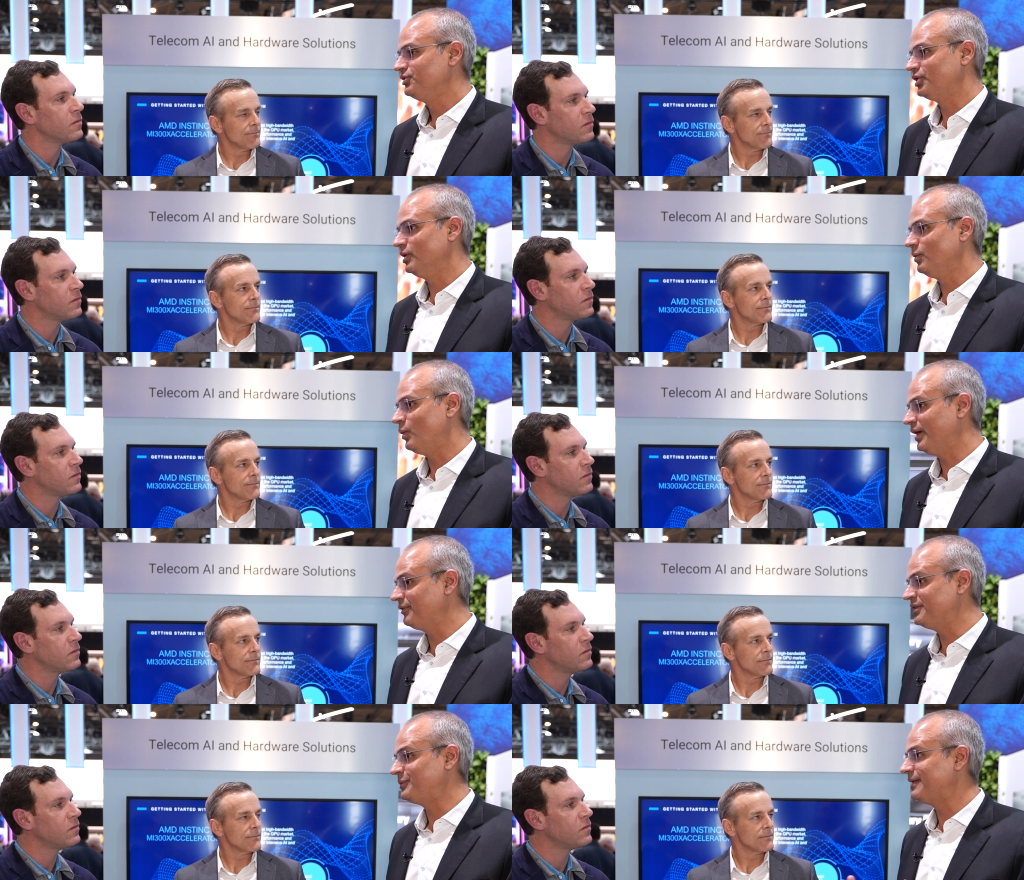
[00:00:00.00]
Speaker 1: So one
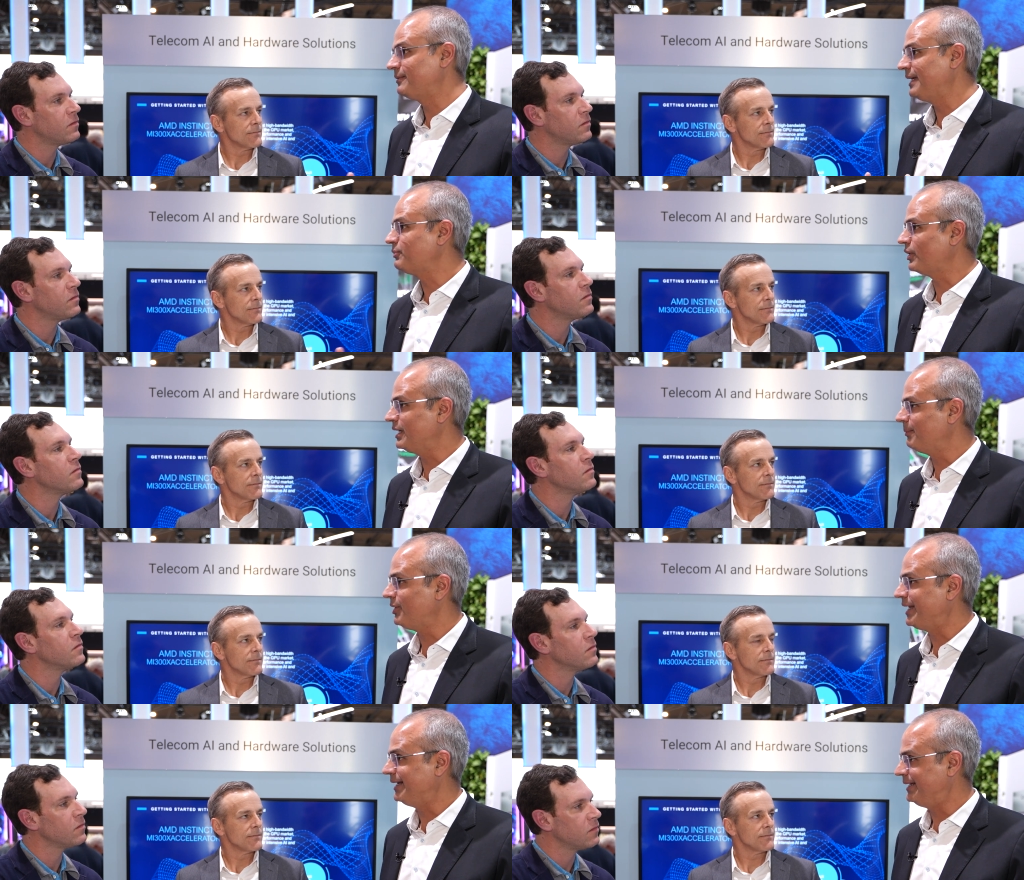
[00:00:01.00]
of the things we keep talking
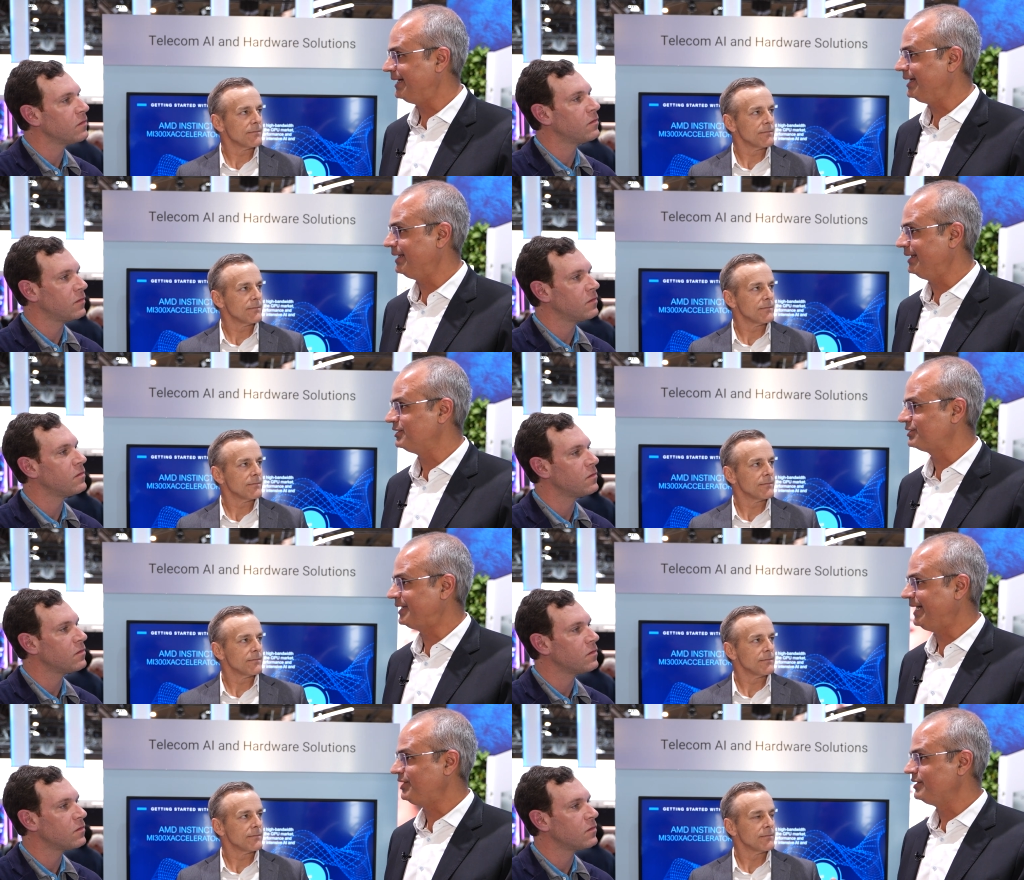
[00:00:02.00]
about at Dell is
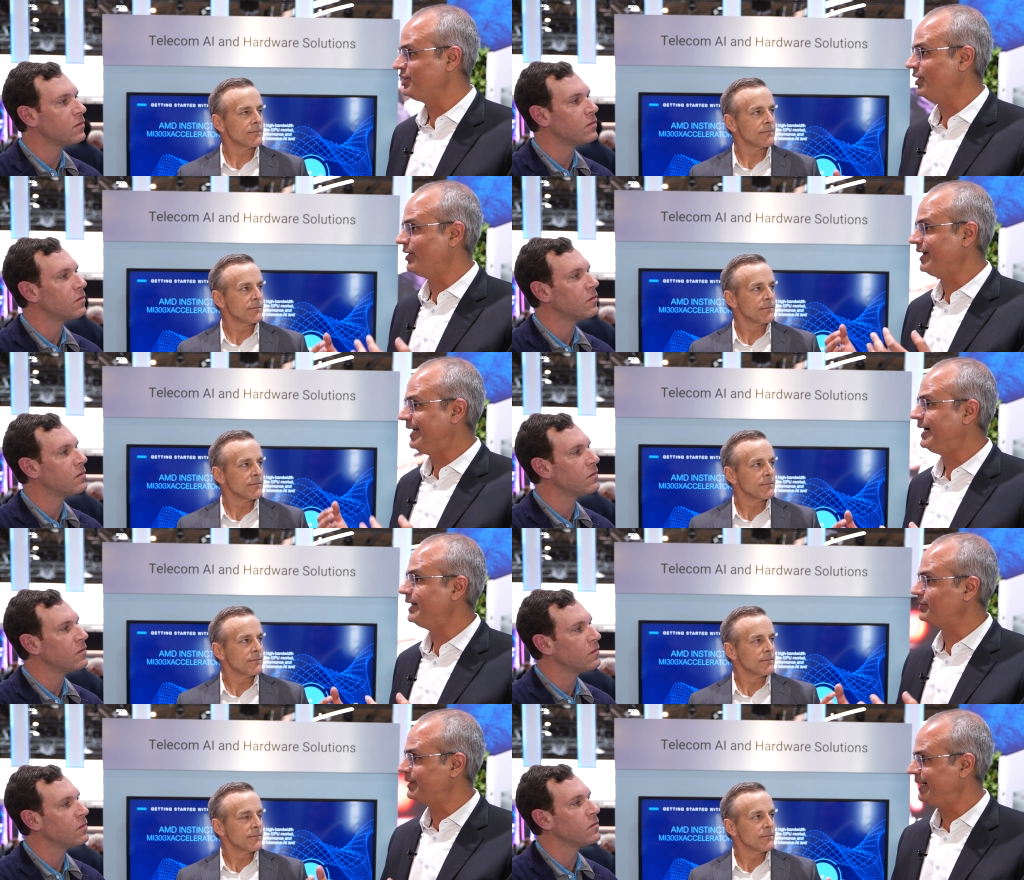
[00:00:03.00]
get your
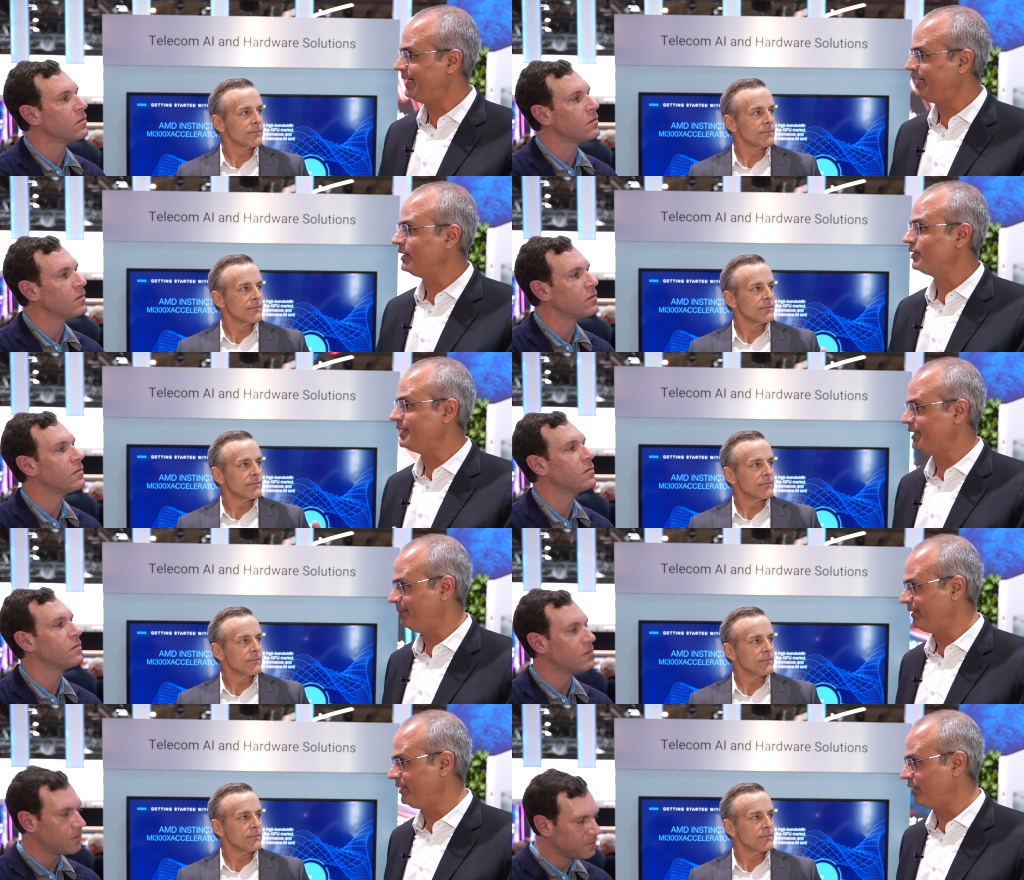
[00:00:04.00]
AI to the data and not the
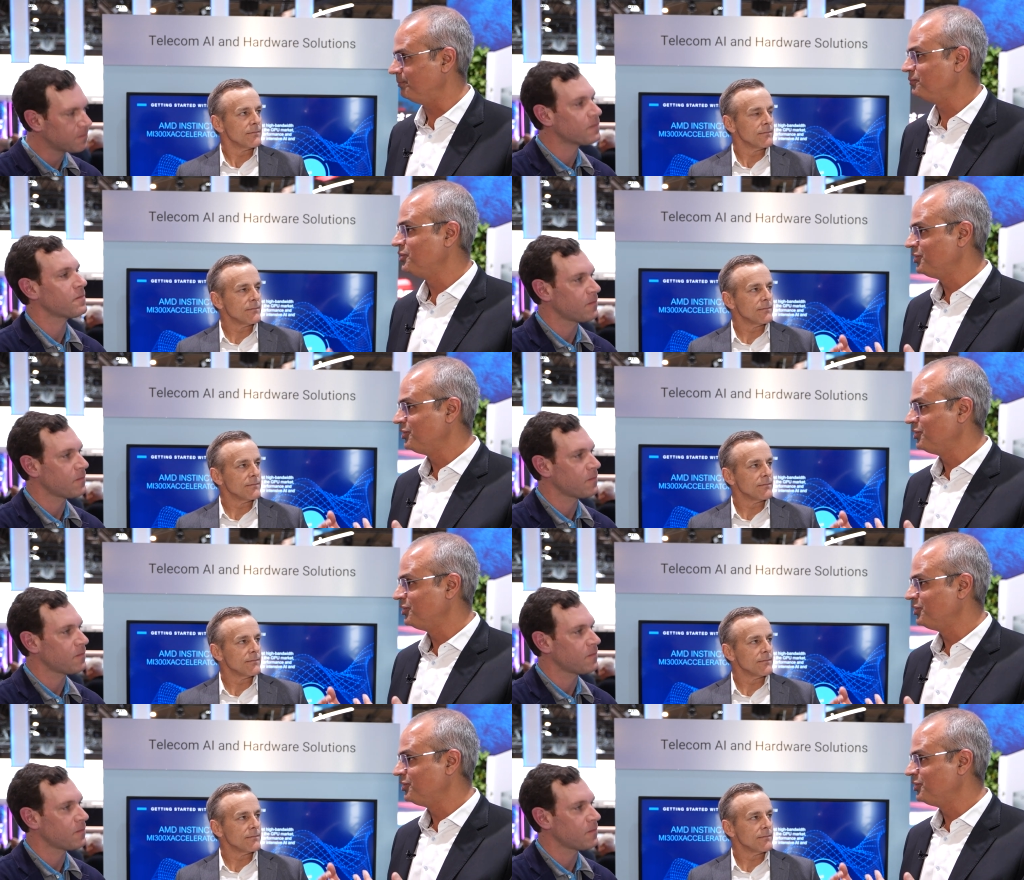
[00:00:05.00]
other way around.